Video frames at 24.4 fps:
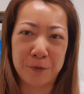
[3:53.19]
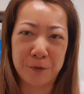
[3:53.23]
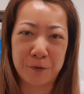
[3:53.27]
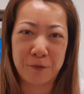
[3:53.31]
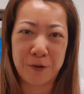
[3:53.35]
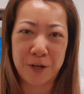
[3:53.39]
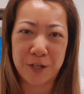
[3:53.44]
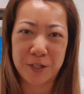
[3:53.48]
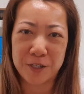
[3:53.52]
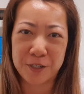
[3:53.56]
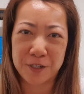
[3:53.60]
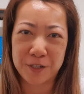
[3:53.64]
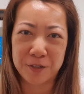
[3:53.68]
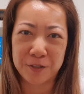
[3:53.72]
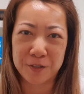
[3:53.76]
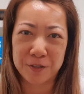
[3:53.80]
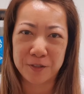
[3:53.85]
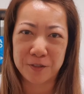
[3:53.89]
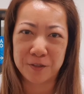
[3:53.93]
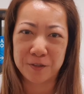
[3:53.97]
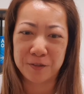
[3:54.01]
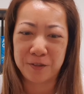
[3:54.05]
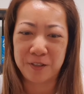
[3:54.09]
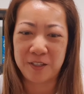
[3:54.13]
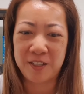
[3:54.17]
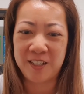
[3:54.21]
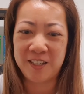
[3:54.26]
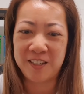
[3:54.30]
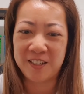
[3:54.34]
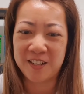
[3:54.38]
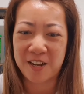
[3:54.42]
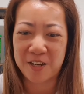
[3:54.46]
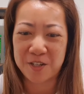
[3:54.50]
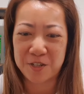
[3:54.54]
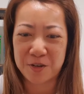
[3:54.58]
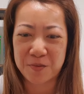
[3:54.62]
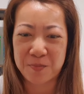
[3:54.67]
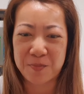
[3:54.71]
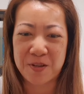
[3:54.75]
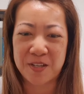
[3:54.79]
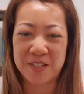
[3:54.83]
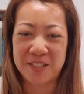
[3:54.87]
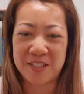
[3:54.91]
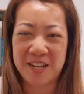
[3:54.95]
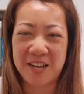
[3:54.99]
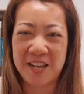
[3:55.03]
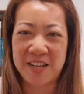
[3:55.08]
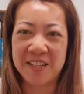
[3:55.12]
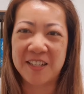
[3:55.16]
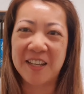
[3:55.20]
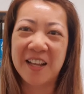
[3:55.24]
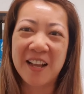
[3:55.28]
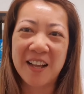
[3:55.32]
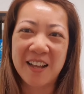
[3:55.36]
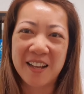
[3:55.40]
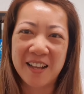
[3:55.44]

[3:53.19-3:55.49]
professionals to hit 100%